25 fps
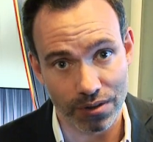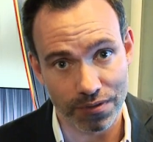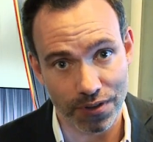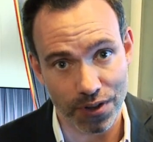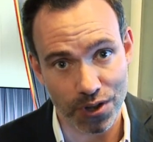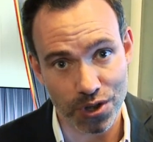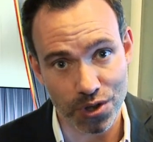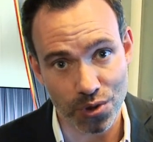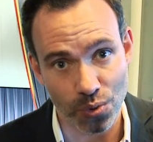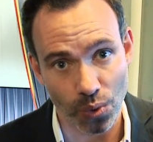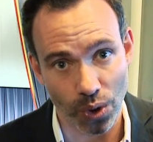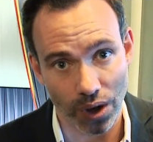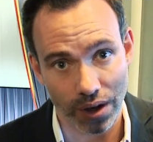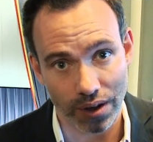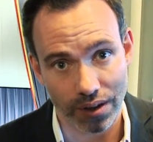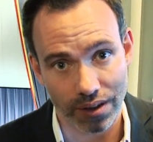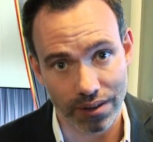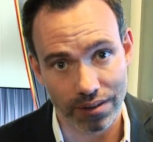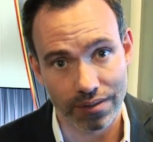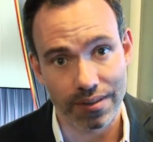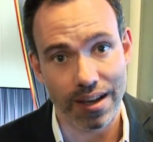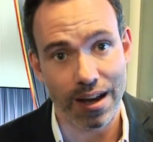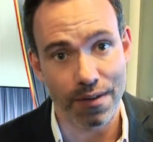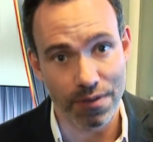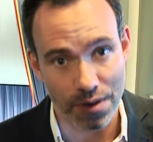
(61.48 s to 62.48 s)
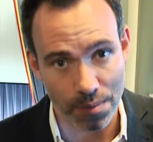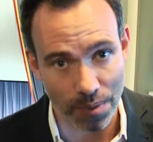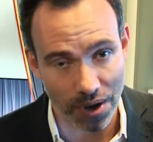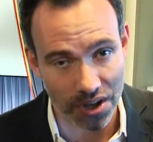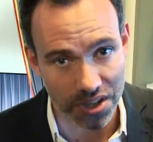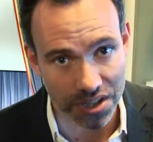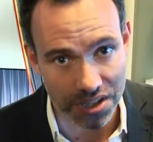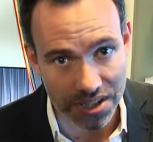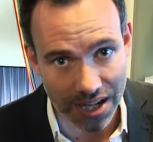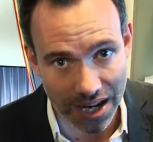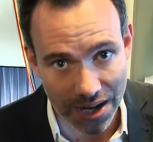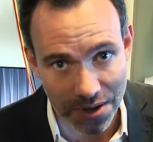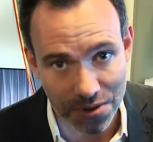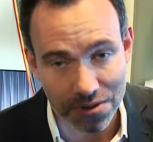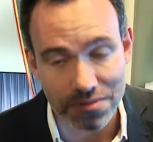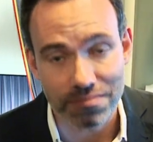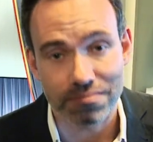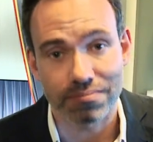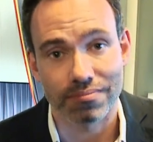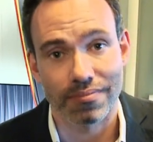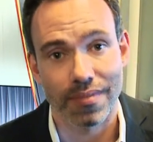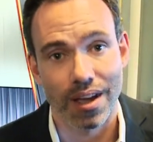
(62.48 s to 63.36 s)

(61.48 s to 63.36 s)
of her new work, Everybody Down.